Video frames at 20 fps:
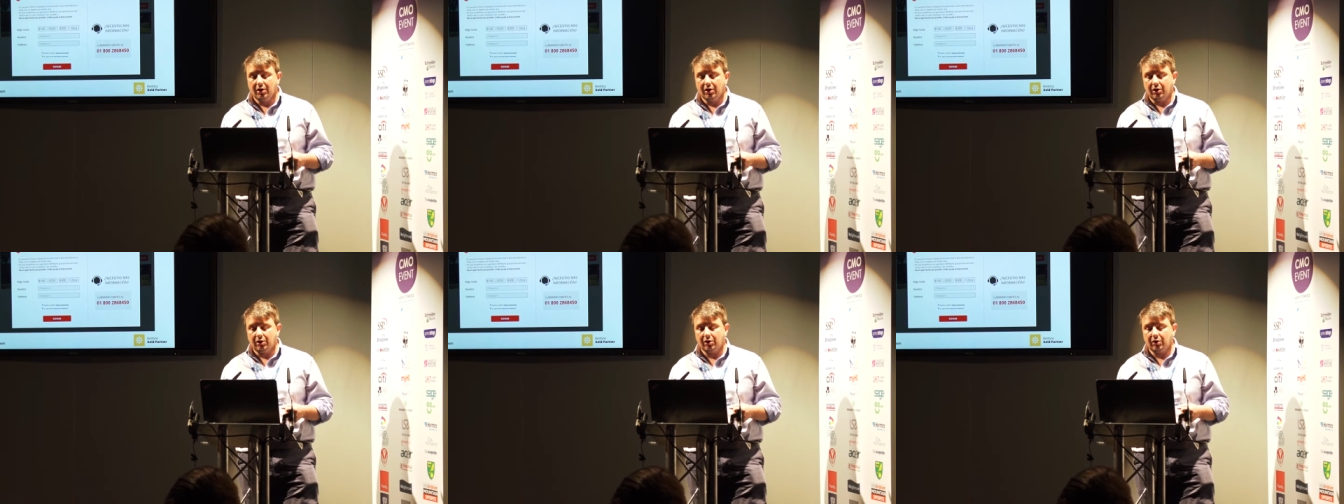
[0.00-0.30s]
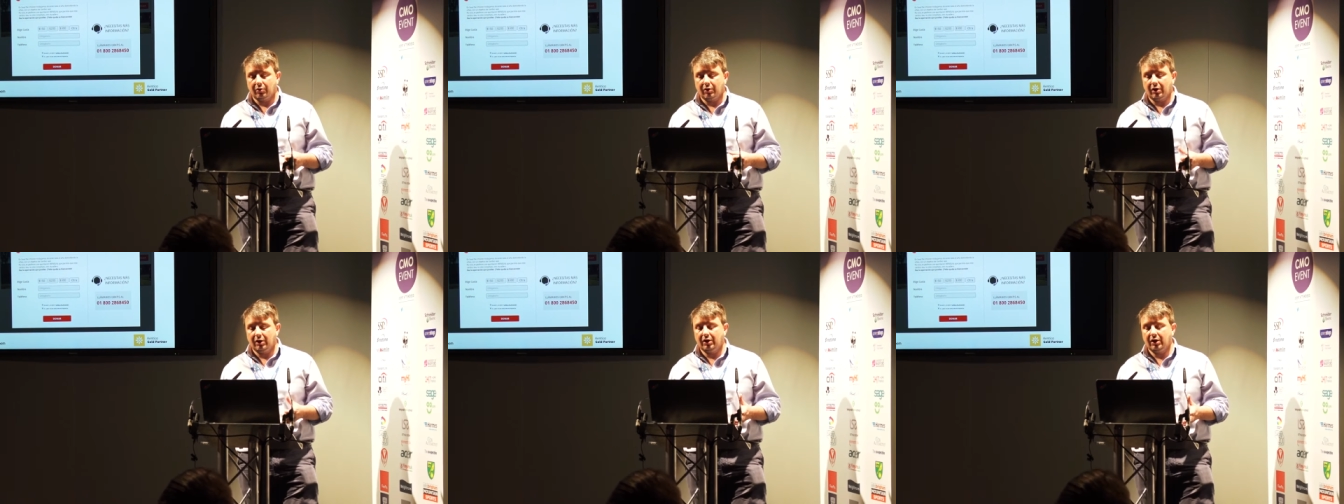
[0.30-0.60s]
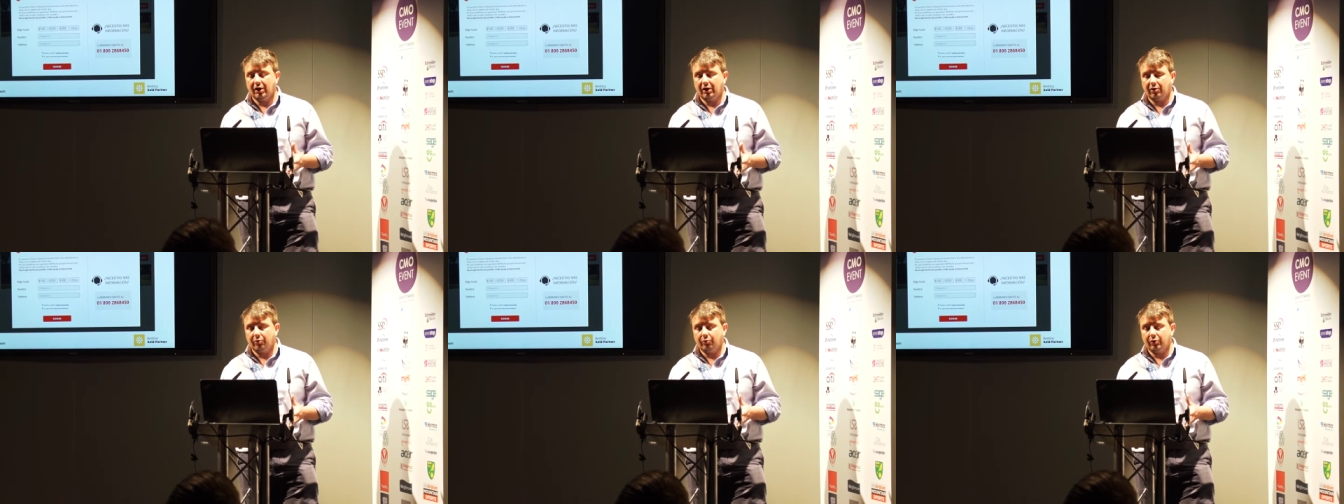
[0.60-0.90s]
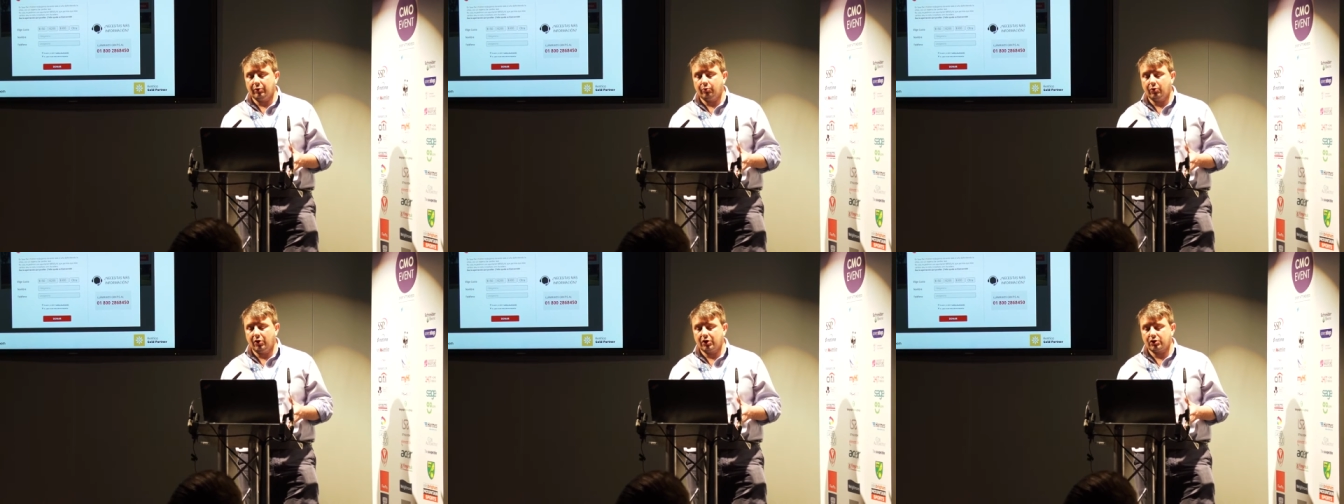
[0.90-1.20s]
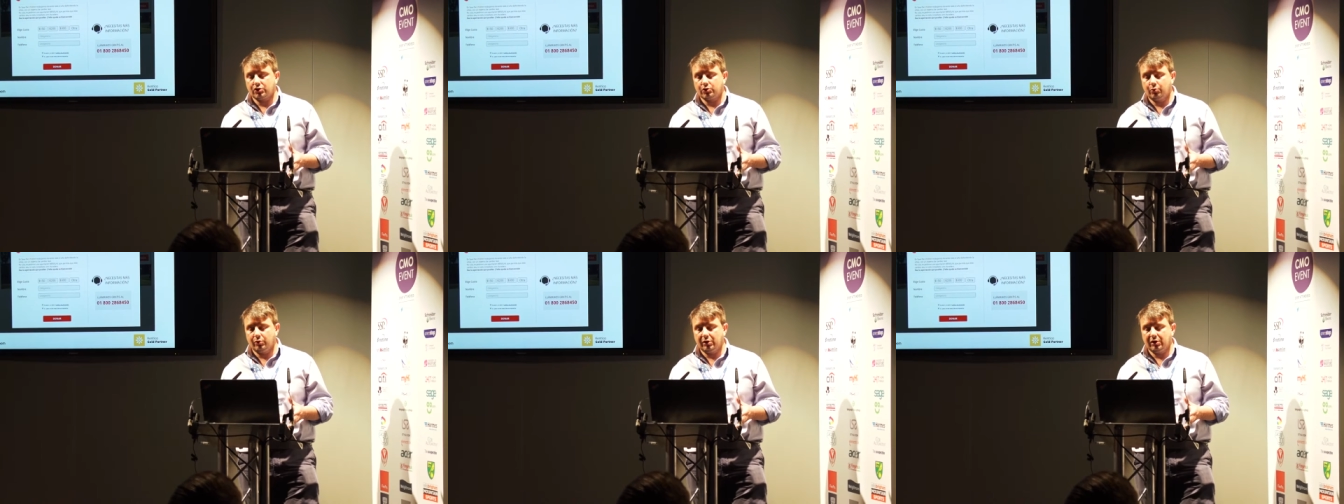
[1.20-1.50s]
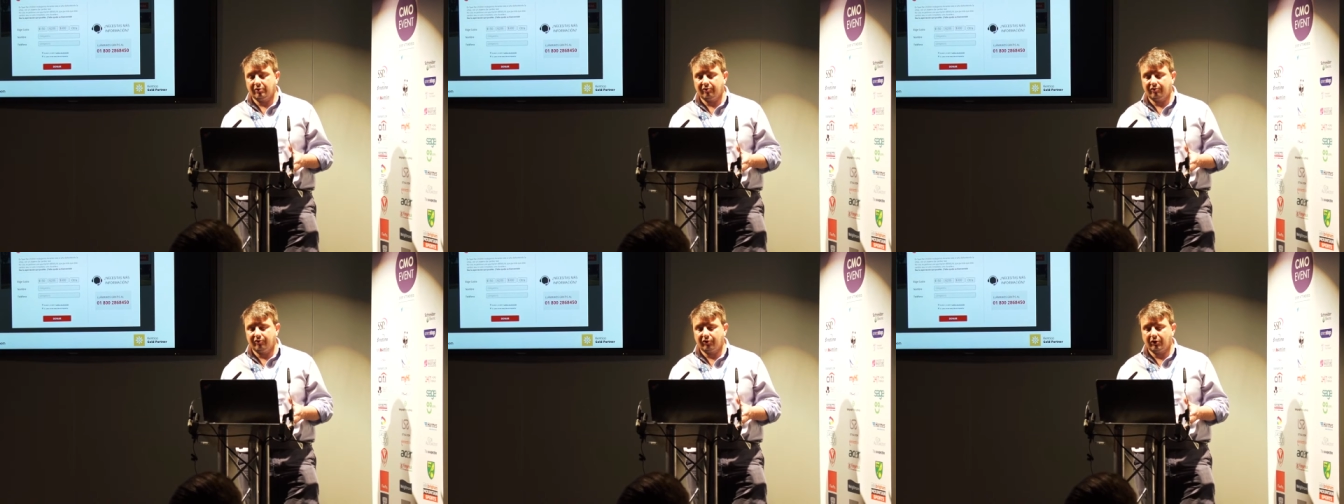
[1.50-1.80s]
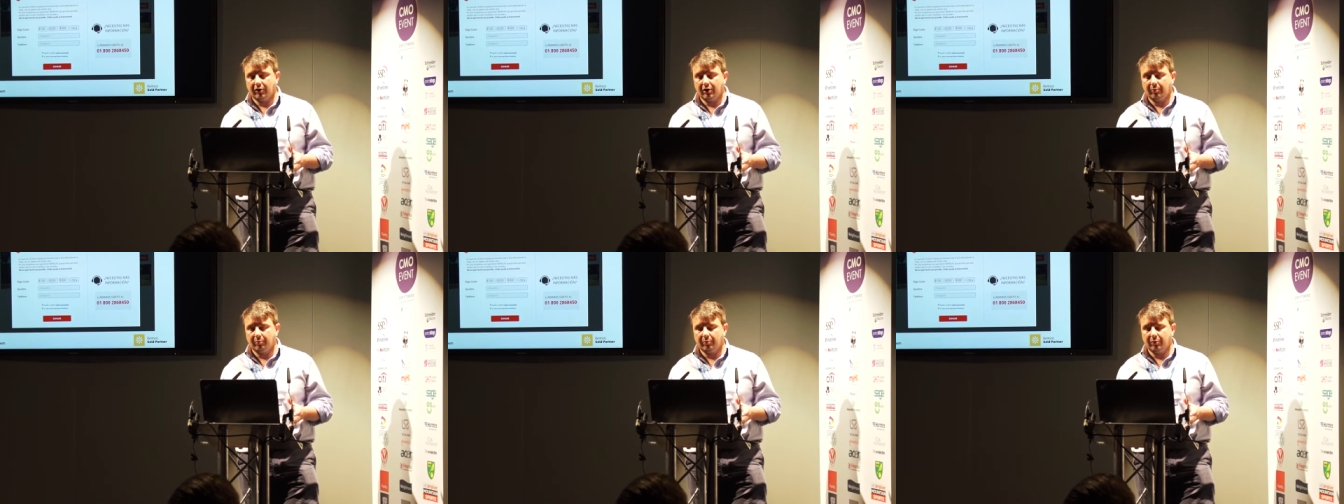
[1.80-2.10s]
you know, a, we worked with
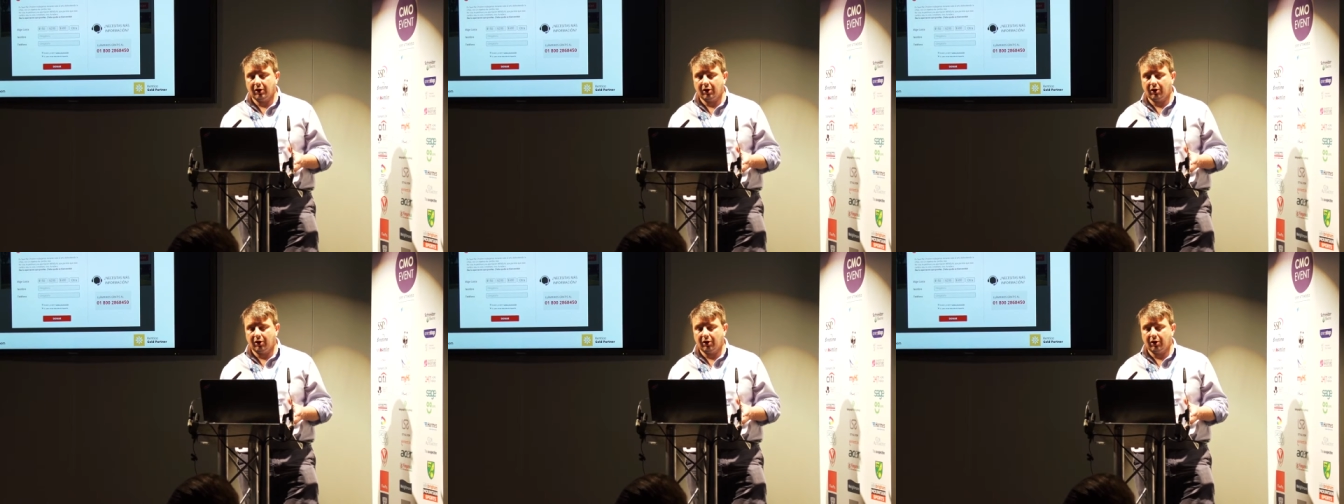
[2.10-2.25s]
um,